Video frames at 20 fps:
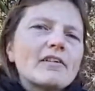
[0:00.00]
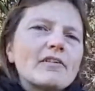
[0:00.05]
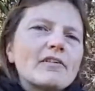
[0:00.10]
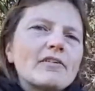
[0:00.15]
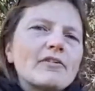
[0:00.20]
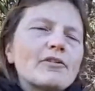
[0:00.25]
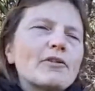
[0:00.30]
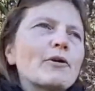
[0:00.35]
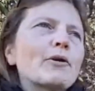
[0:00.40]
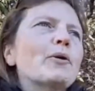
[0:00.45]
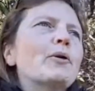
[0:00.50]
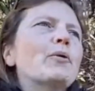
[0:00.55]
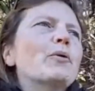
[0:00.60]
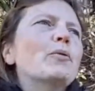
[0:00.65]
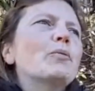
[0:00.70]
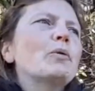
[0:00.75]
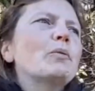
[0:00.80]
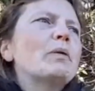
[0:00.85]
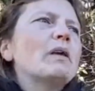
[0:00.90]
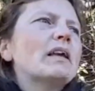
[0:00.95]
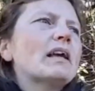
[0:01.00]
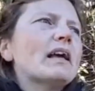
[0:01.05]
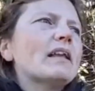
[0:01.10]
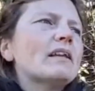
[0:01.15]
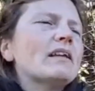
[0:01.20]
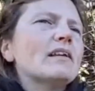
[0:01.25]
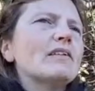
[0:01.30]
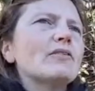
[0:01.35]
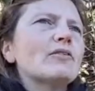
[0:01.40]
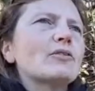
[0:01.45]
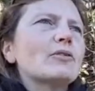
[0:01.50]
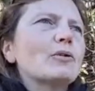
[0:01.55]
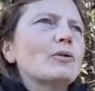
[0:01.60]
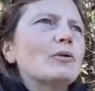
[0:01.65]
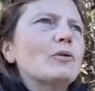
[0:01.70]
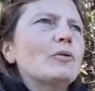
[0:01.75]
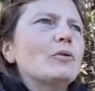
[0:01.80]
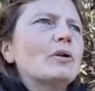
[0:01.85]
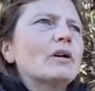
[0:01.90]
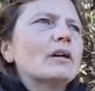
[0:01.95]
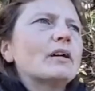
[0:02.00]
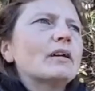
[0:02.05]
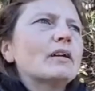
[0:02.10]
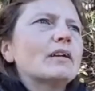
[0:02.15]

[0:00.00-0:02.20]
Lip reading: So when we get into